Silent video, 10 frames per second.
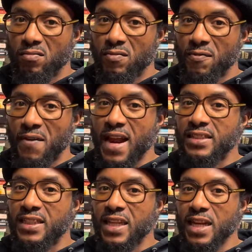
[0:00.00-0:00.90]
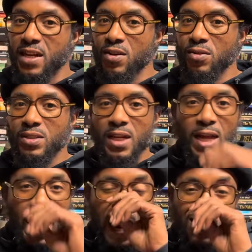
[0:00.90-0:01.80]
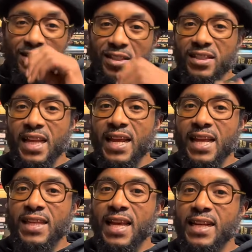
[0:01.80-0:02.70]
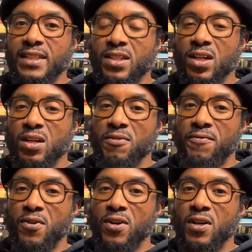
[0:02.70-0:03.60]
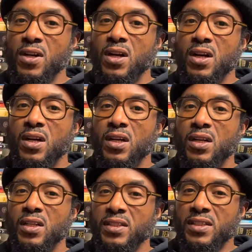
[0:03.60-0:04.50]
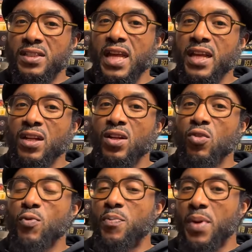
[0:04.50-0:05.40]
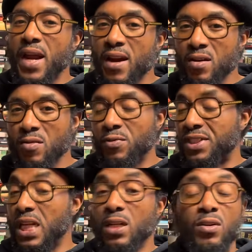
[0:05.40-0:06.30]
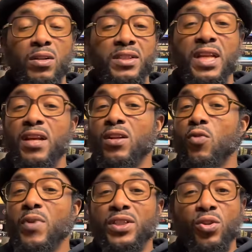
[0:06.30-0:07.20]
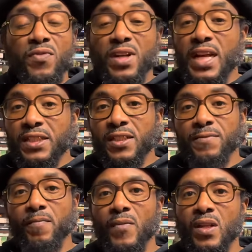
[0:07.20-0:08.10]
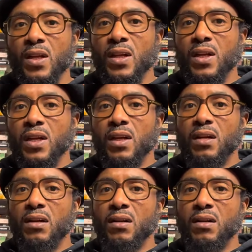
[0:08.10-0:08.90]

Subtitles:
fasting heals. I understand that it's good for cellular repair, cellular rejuvenation. I